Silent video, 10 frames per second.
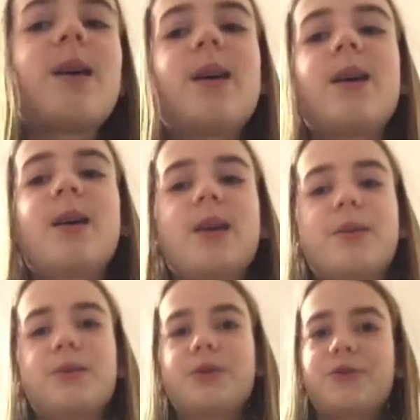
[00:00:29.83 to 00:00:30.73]

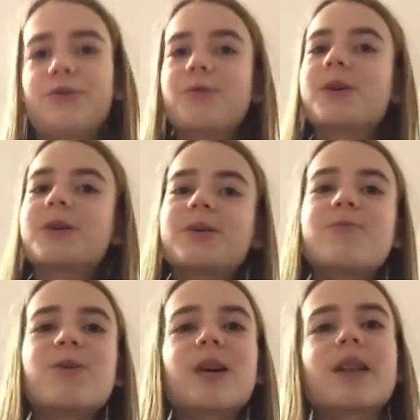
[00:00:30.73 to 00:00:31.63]
And if you want to see
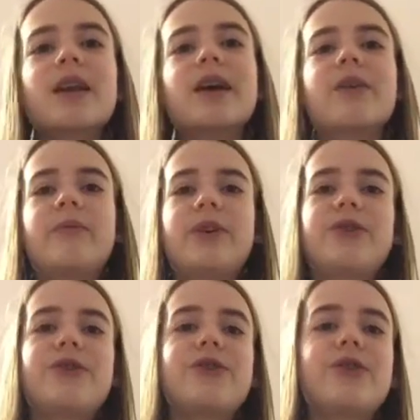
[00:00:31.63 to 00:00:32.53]
more clay, make
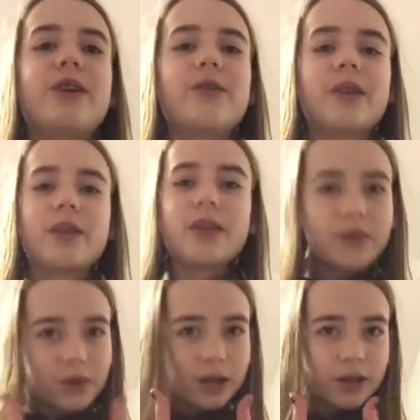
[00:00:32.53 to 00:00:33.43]
sure that you like this
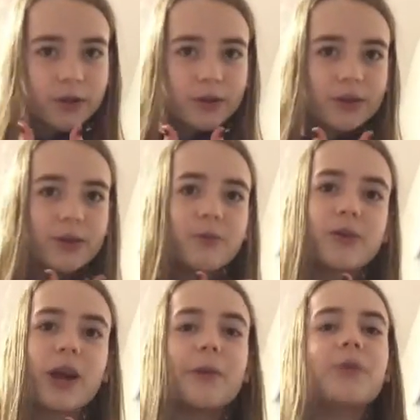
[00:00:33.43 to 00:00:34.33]
video and
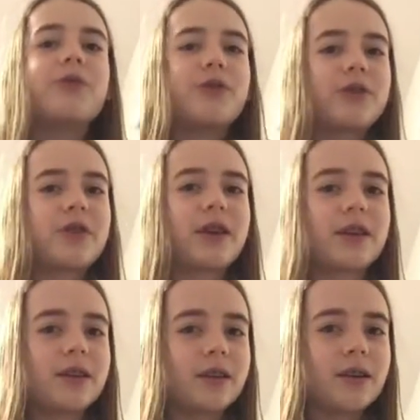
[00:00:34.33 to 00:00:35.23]
subscribe if you're
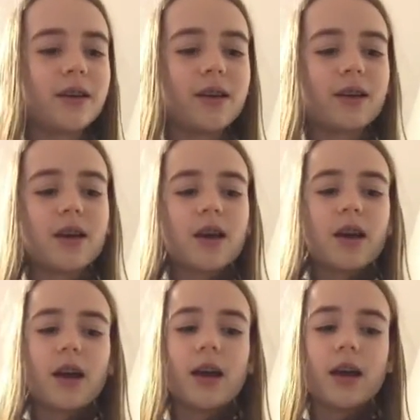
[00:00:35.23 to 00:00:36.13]
excited.
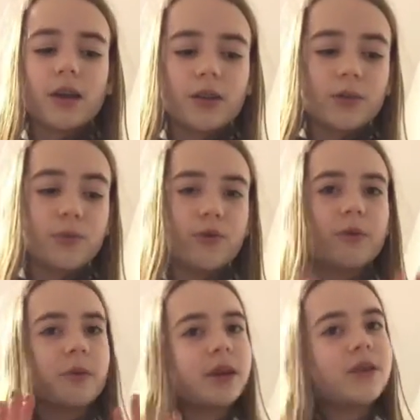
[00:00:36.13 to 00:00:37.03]
And before
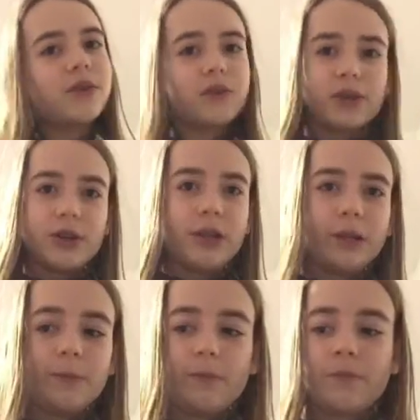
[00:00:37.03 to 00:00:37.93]
we get started,
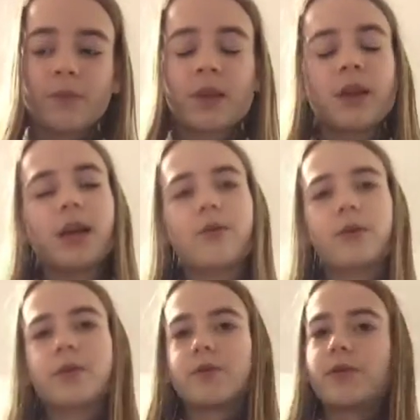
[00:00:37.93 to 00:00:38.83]
I have
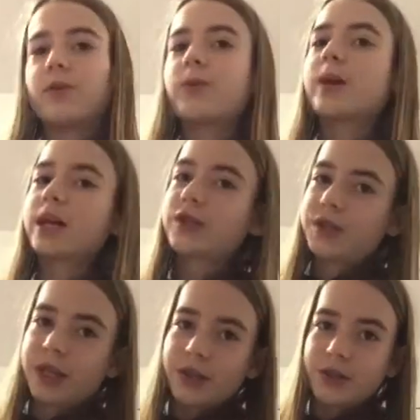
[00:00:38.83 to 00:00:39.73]
a few quick
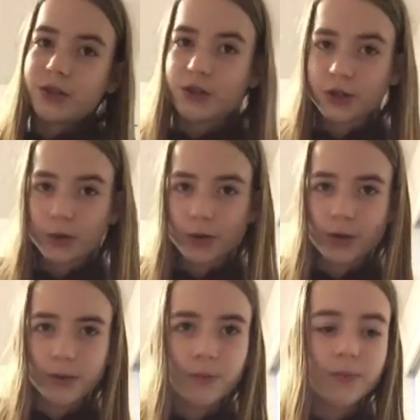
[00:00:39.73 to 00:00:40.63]
things to show
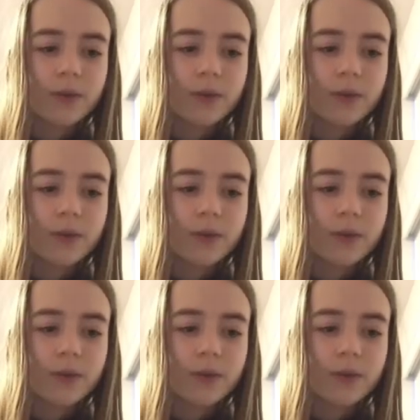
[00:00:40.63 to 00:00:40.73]
you.